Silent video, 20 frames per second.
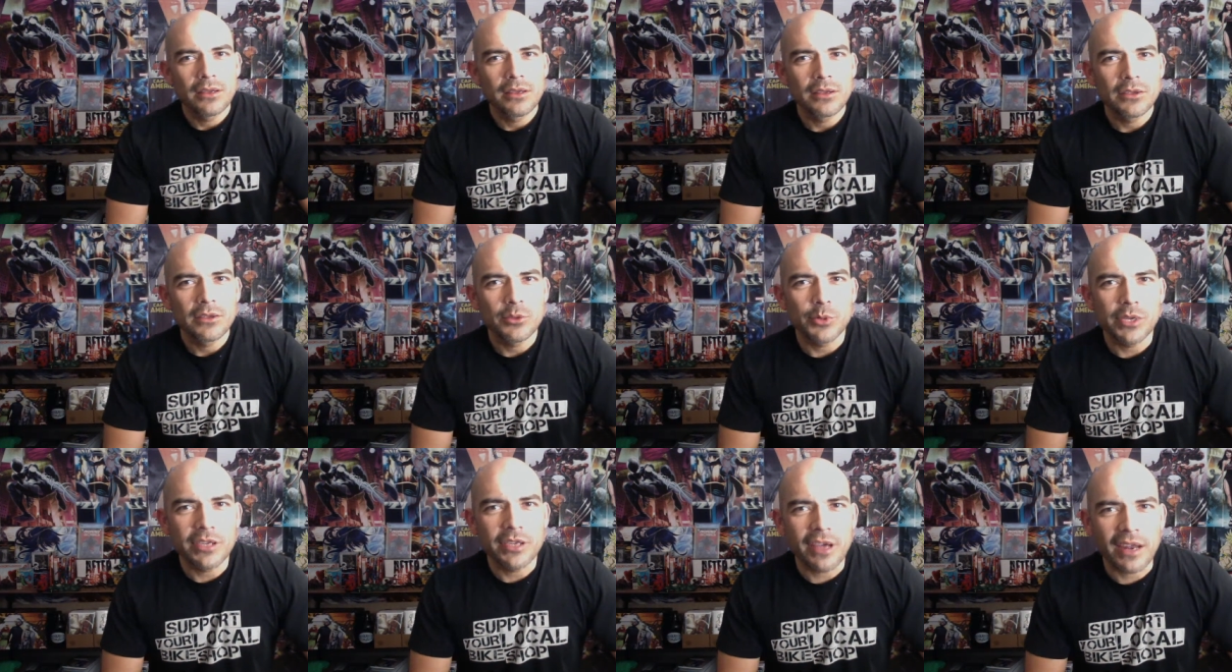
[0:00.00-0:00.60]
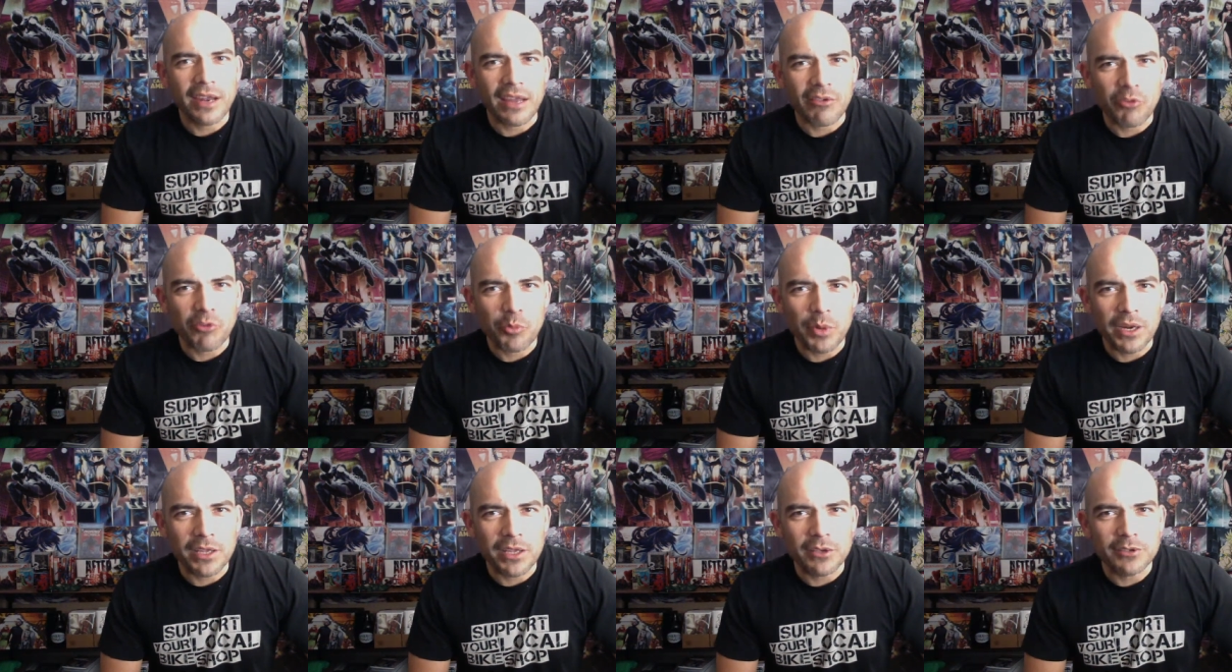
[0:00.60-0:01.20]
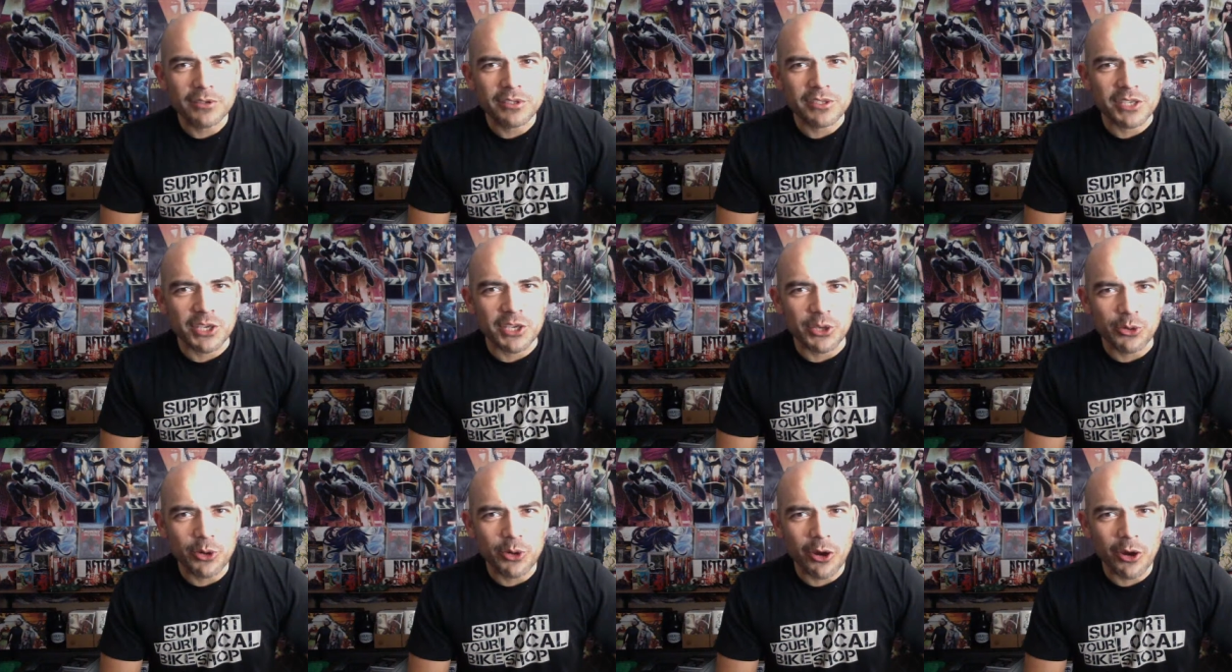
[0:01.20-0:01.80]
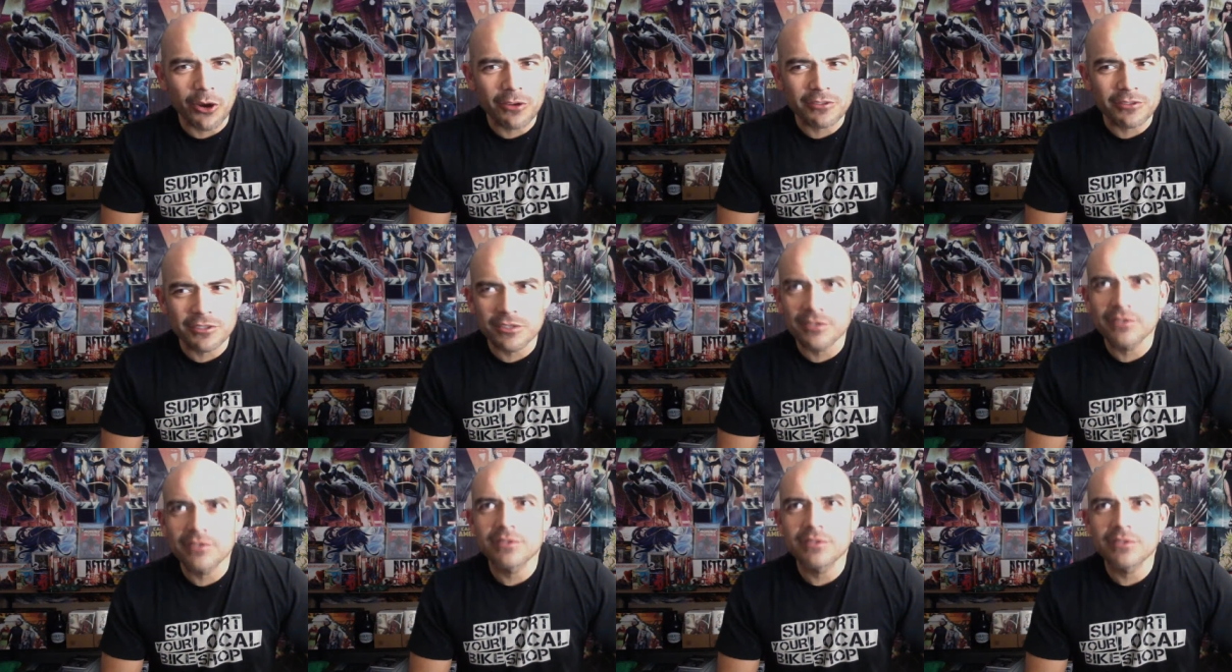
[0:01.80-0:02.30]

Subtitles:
You mean not everybody uses cue cards?